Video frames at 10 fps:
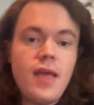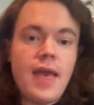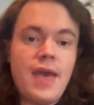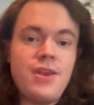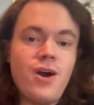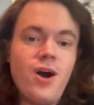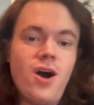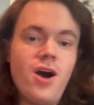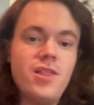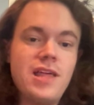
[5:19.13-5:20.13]
And
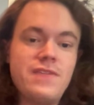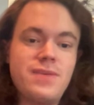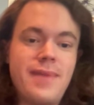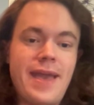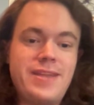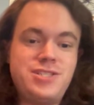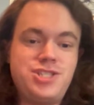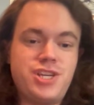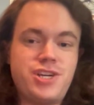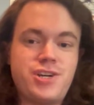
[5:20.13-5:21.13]
all of the men
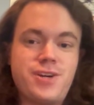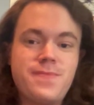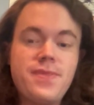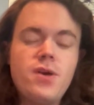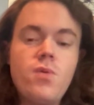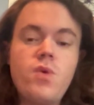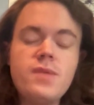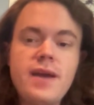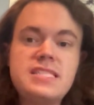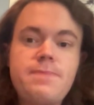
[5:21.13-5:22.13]
cheer. What
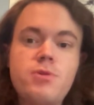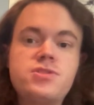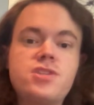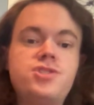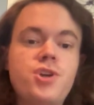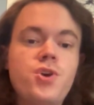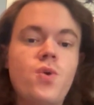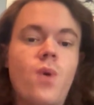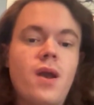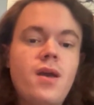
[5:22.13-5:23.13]
am I supposed to
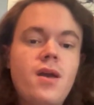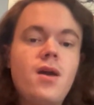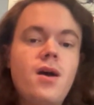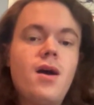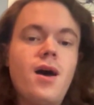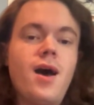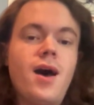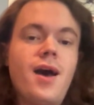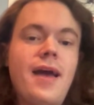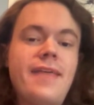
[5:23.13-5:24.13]
do?
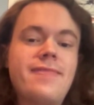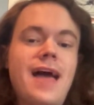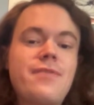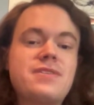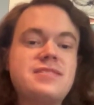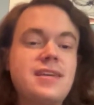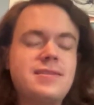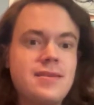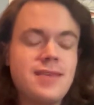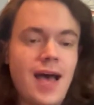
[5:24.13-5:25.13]
And Lyra
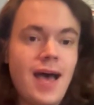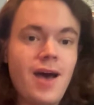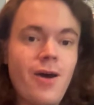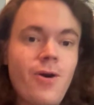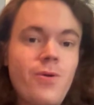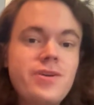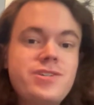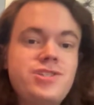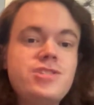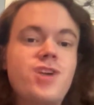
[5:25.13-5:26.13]
teases, uh-oh,
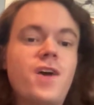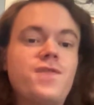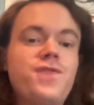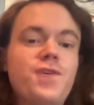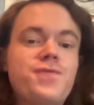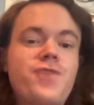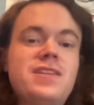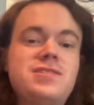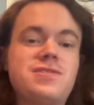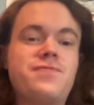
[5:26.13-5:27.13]
she's gone full
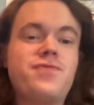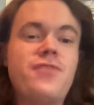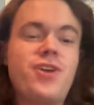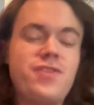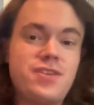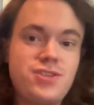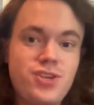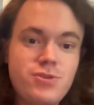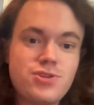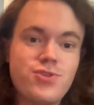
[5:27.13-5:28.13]
frontal in front of this
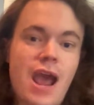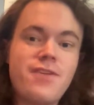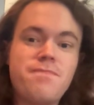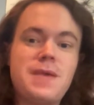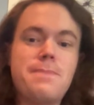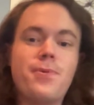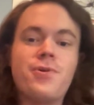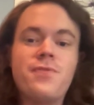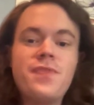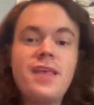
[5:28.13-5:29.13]
huge crowd of
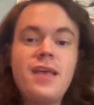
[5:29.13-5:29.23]
people.